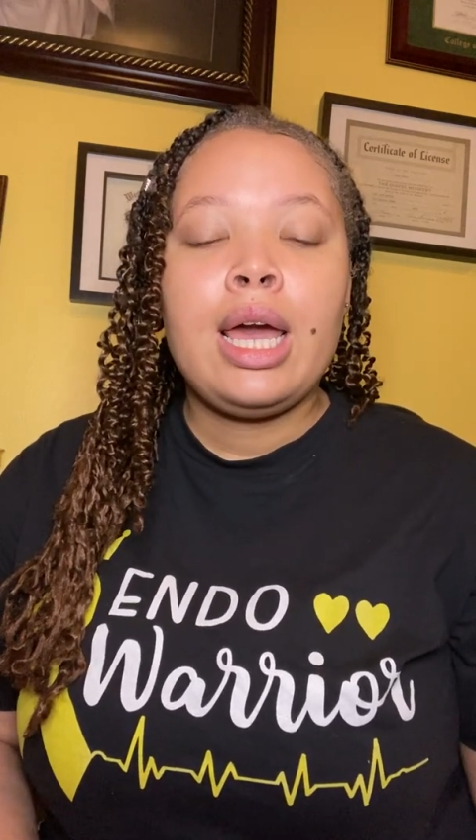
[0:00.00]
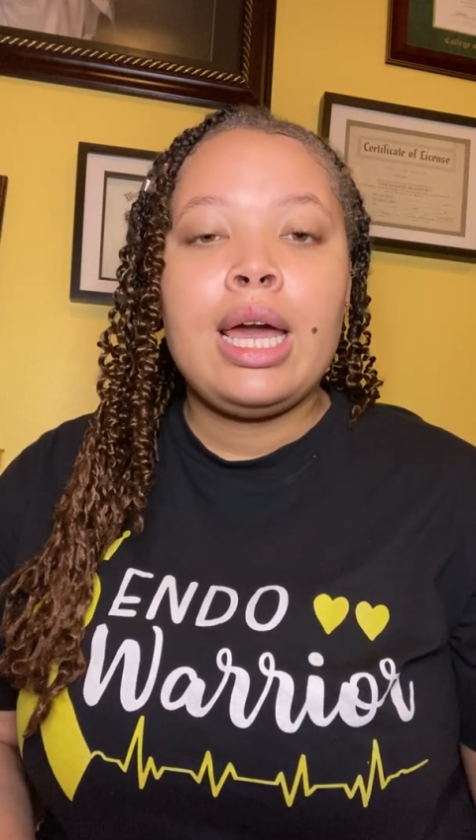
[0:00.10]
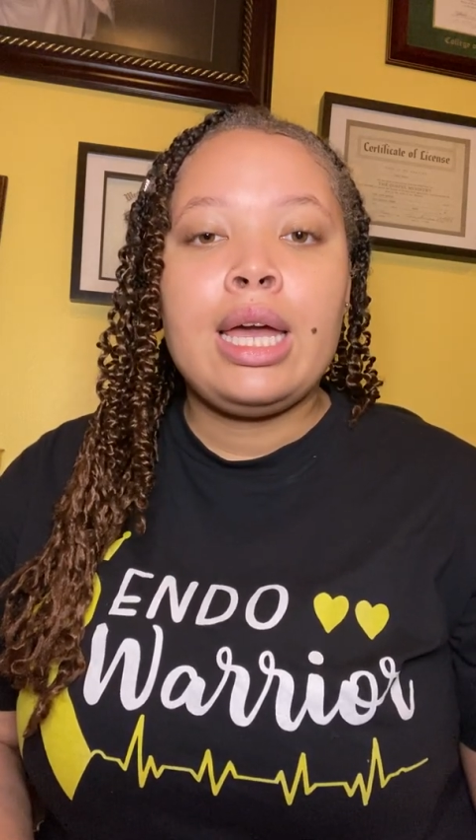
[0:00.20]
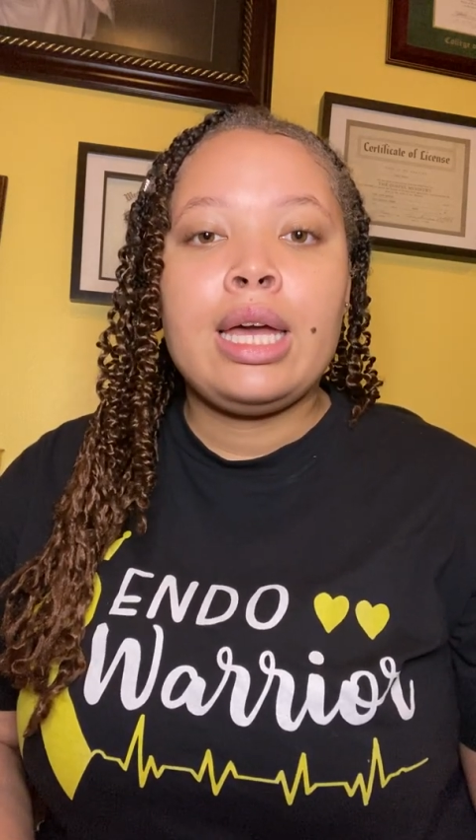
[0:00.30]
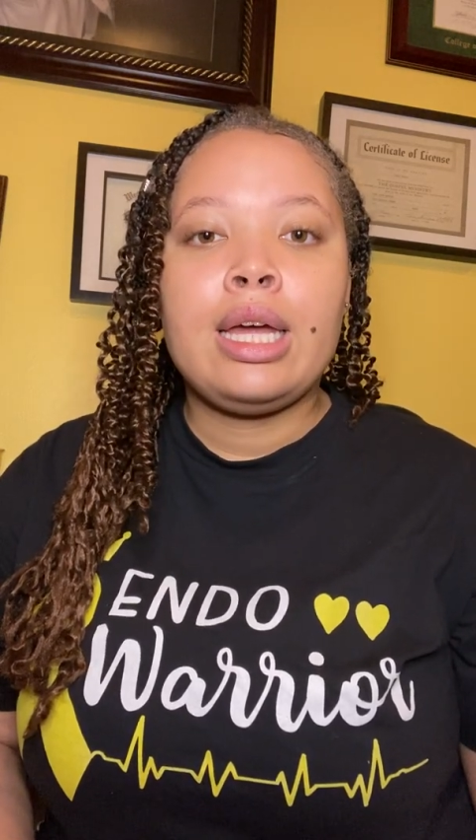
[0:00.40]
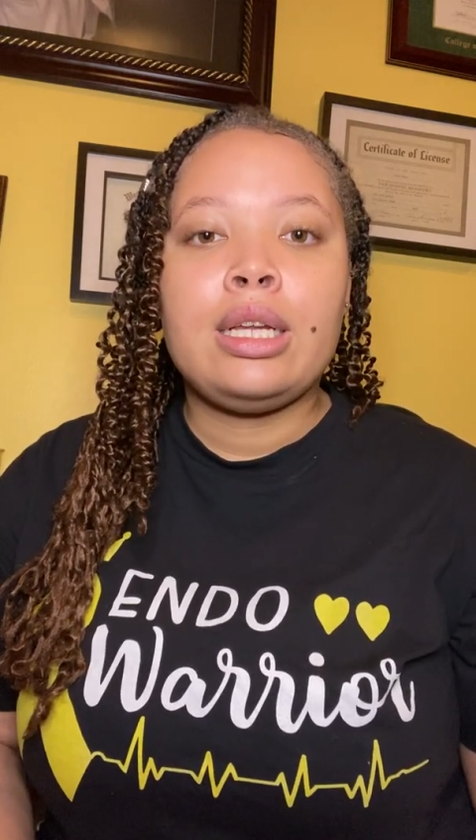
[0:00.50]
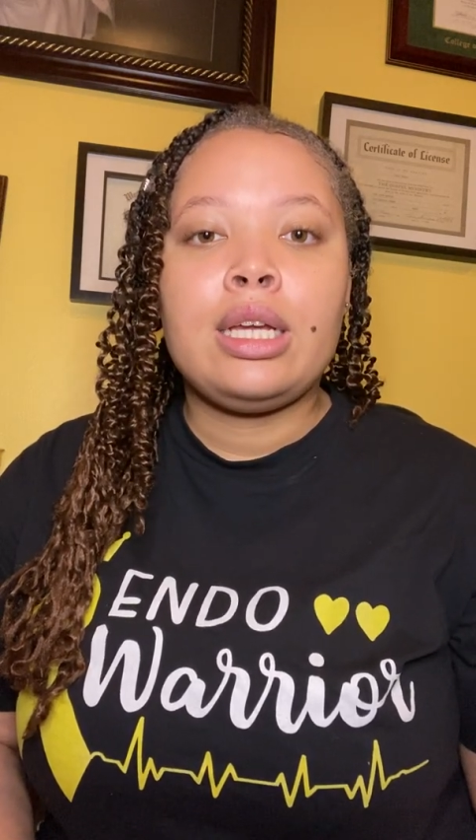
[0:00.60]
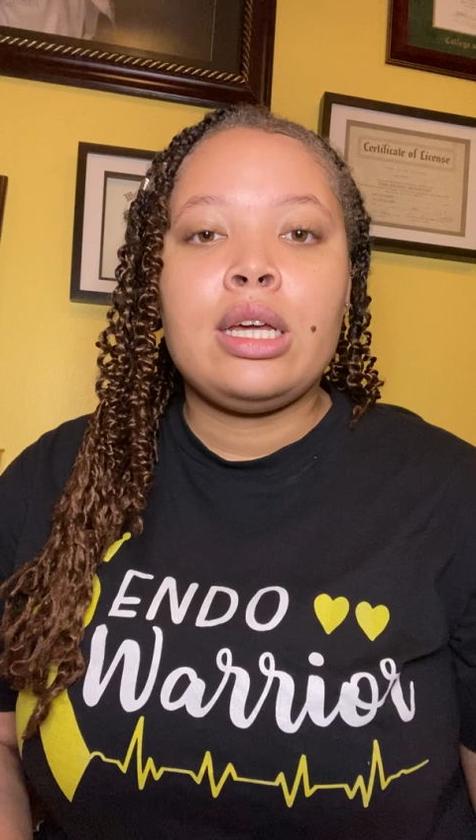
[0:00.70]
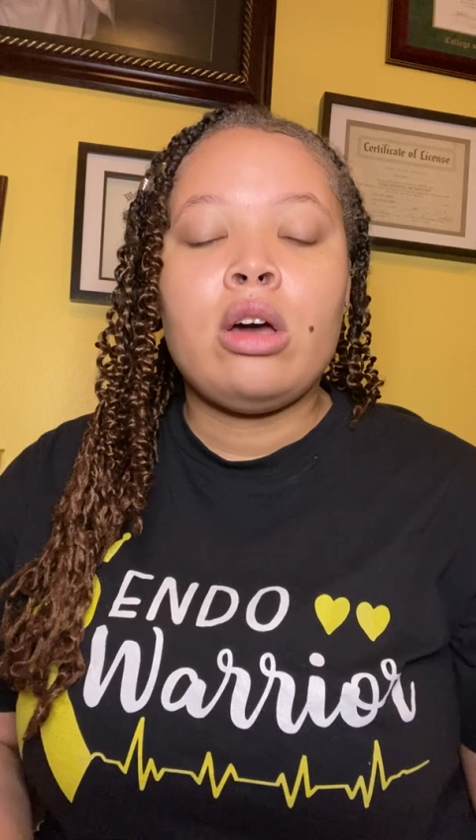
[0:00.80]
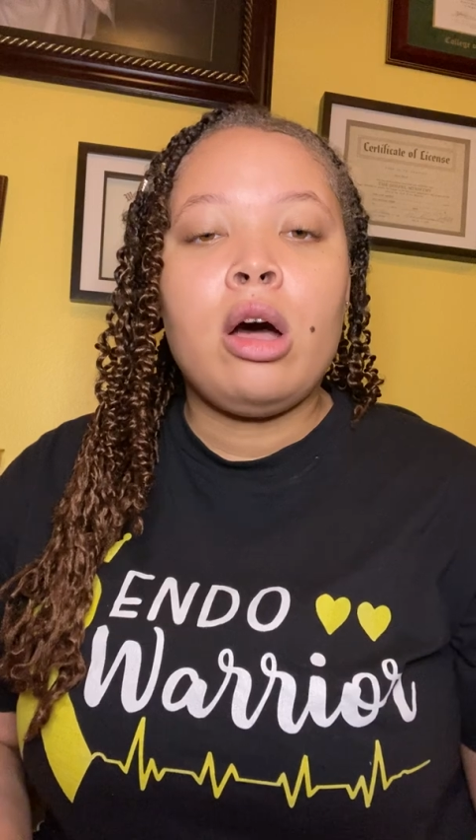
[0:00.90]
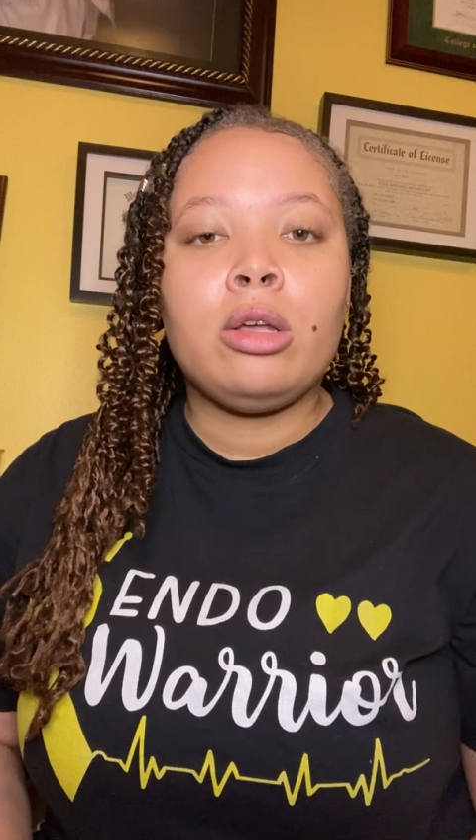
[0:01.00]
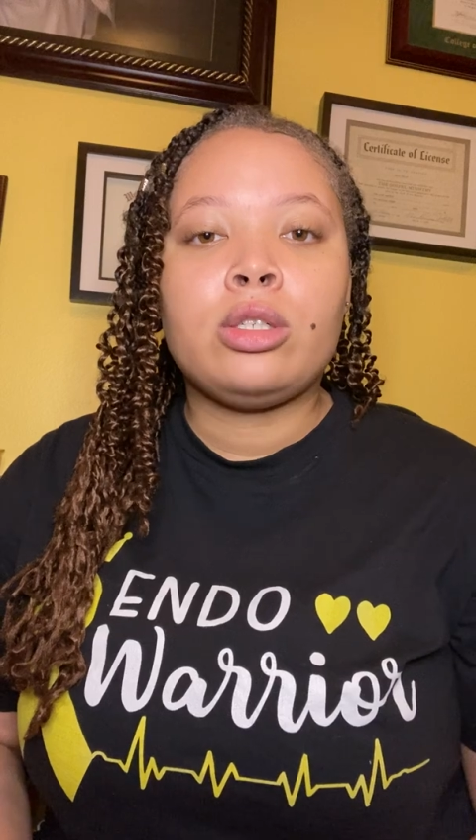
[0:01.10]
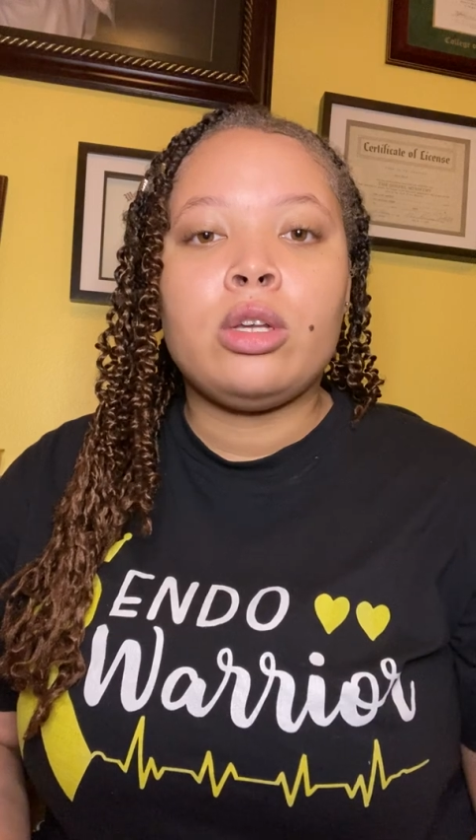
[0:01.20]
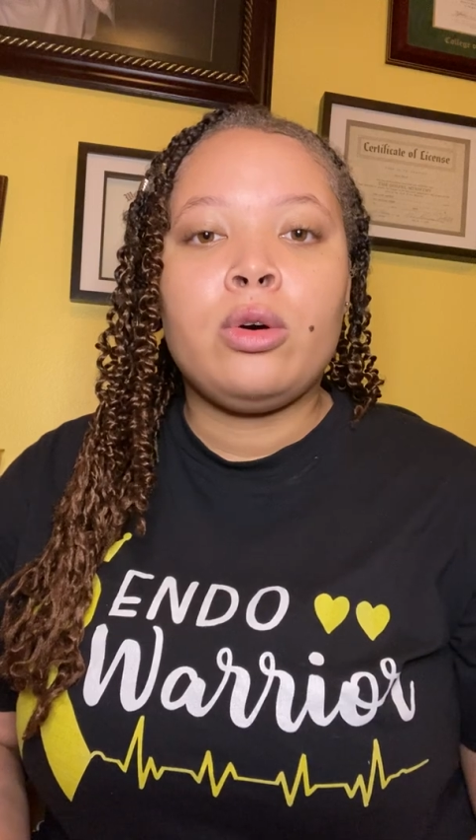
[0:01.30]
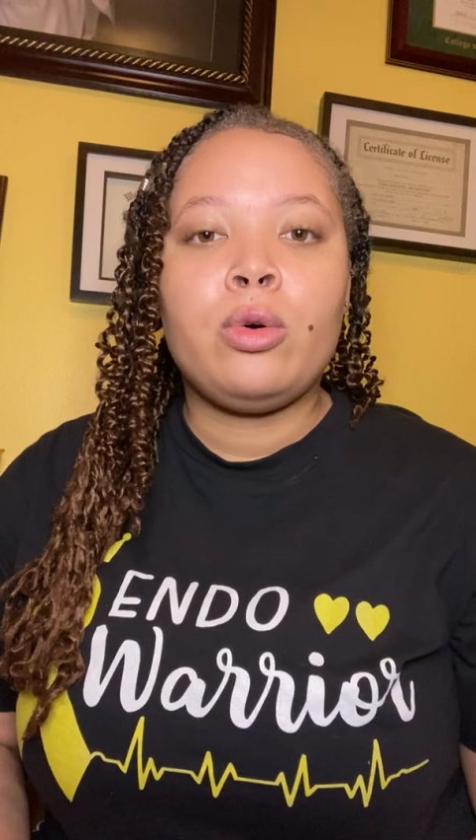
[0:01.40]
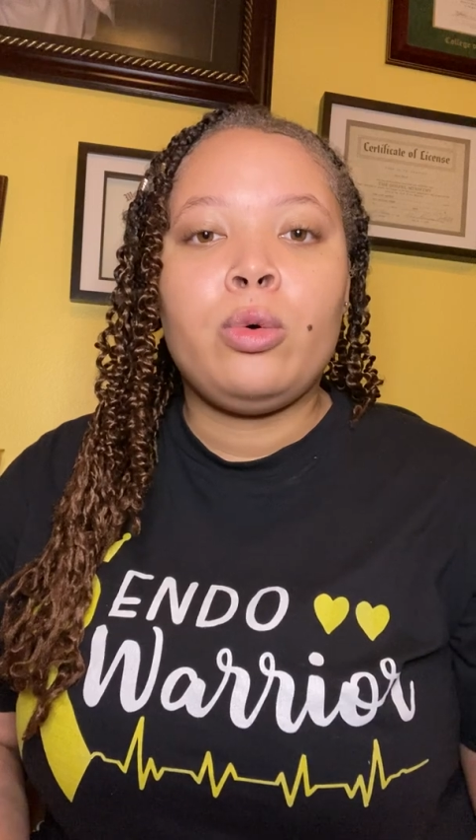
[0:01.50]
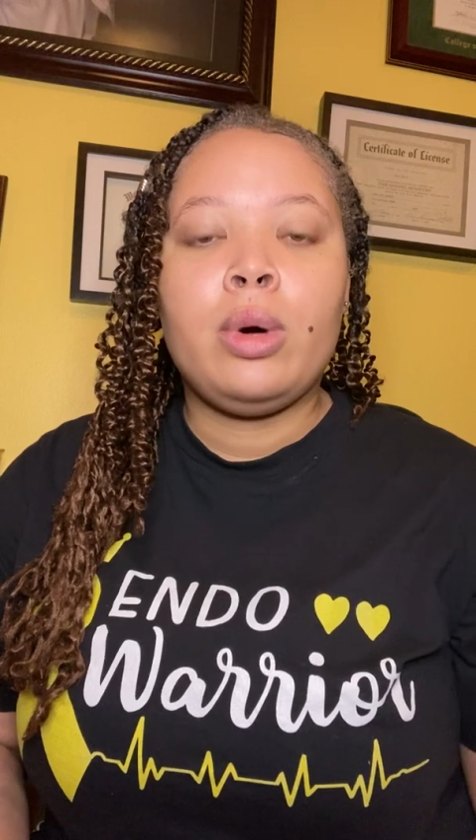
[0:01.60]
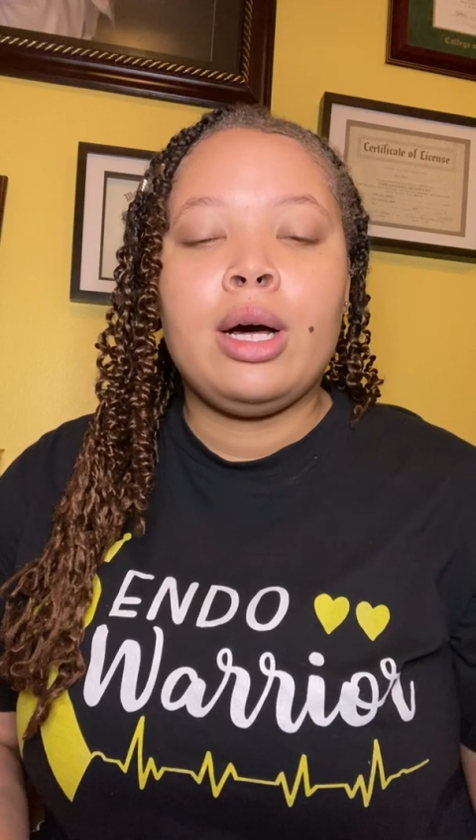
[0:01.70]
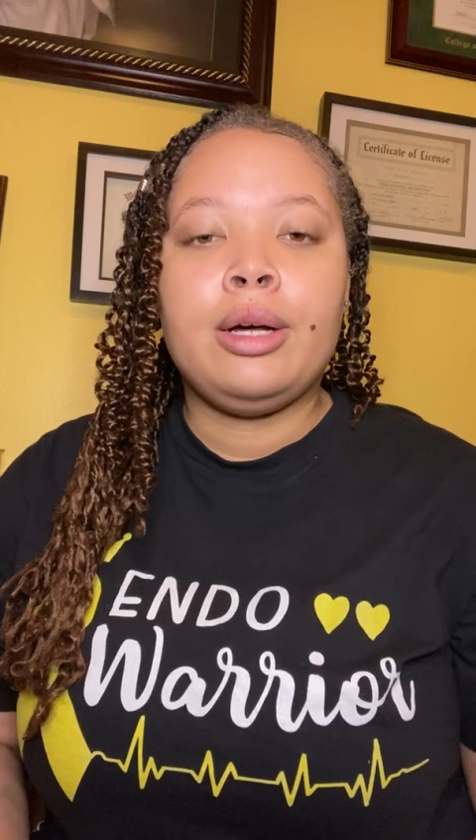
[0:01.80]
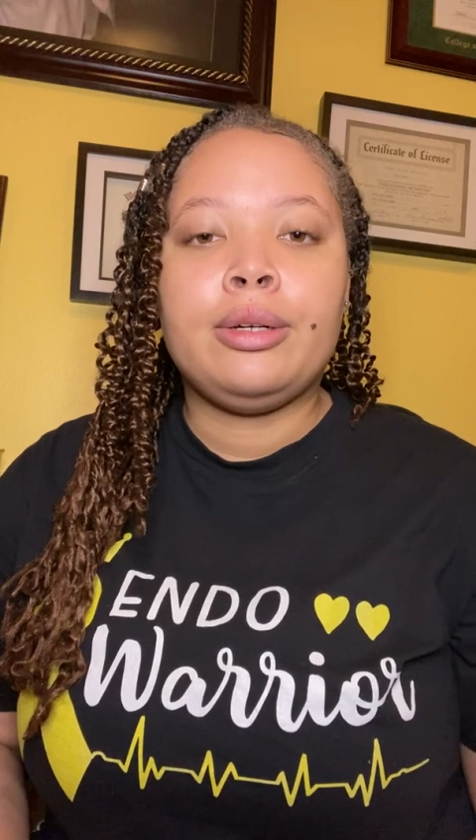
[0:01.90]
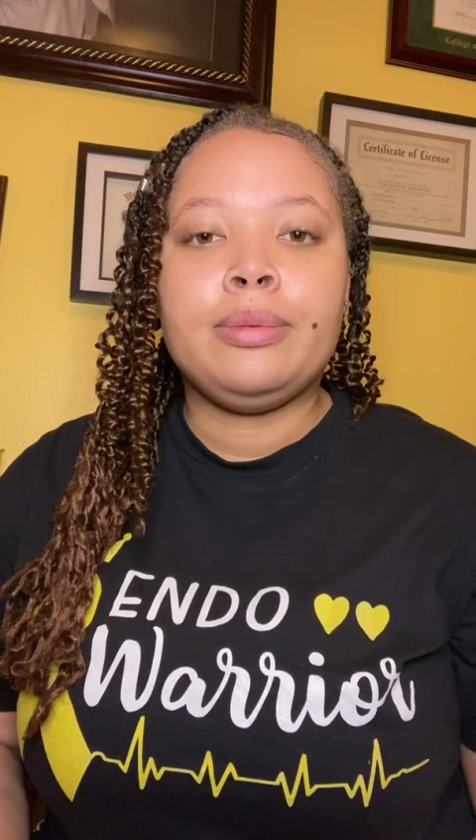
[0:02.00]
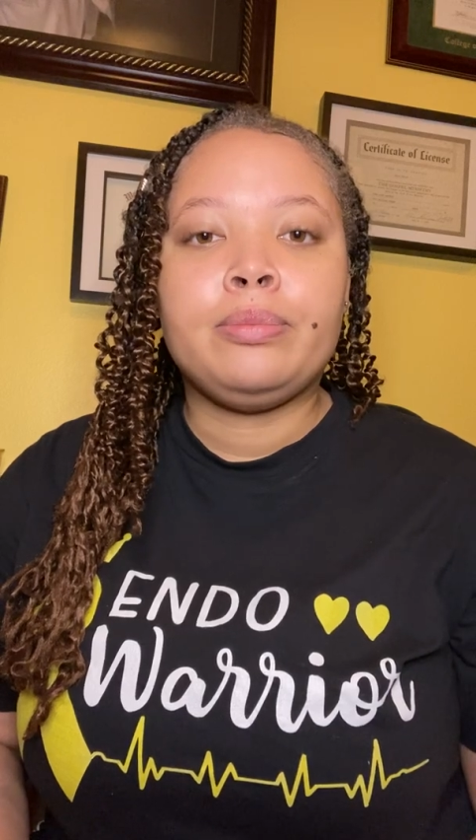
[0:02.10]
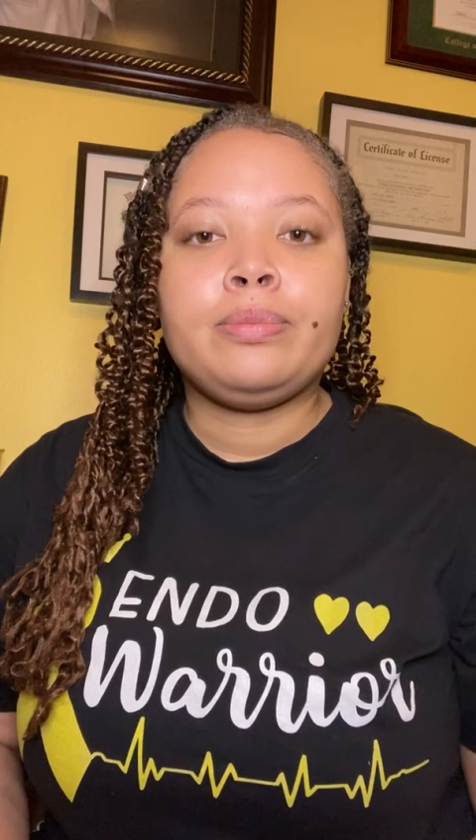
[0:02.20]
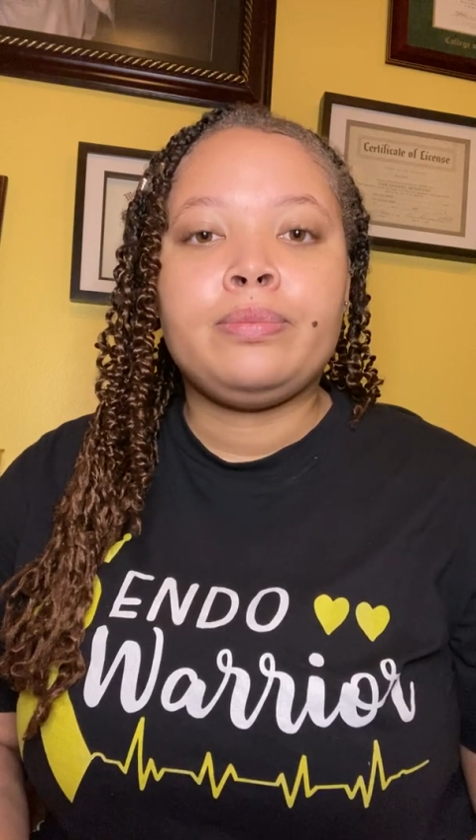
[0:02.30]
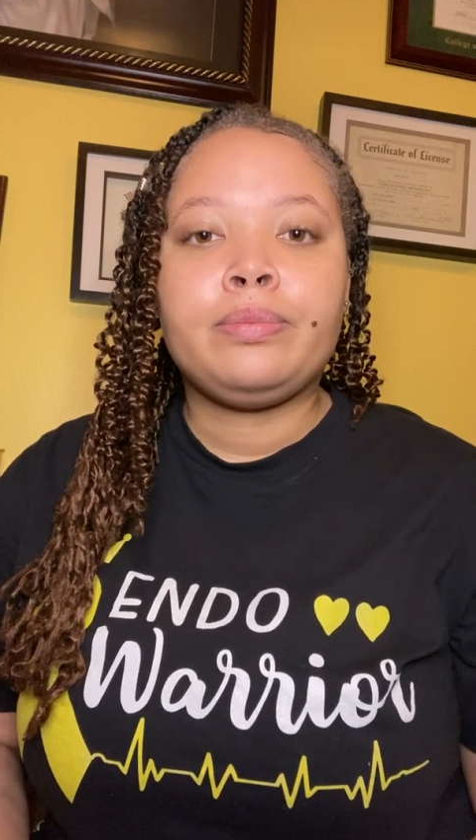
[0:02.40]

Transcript: And it also